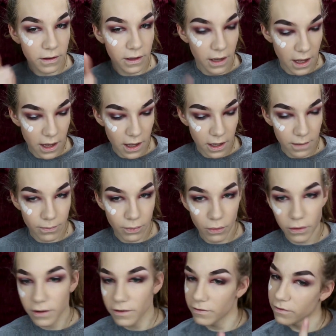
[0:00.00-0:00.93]
the high
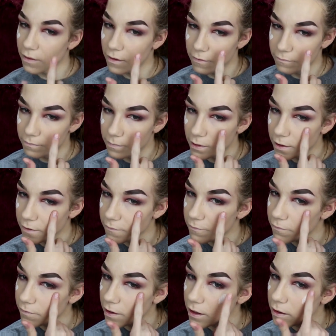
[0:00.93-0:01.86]
points of my
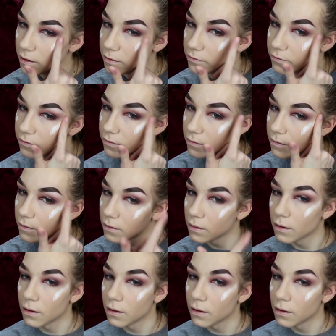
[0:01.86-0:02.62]
face,